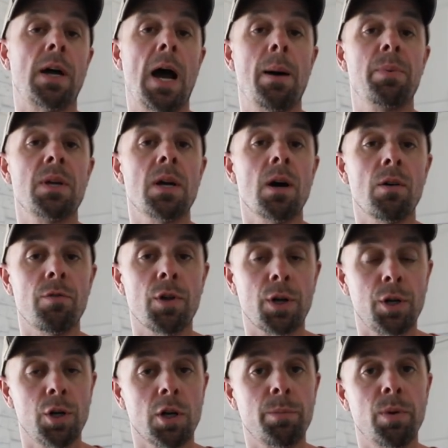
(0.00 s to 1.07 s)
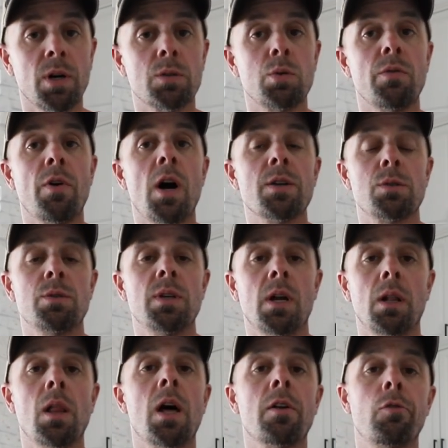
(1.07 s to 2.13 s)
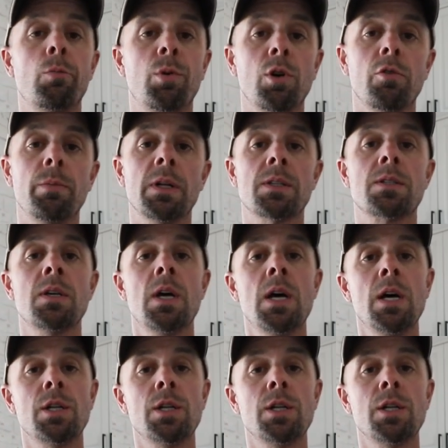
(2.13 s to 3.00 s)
copy of the cookbooks, we've also done a lot of improvements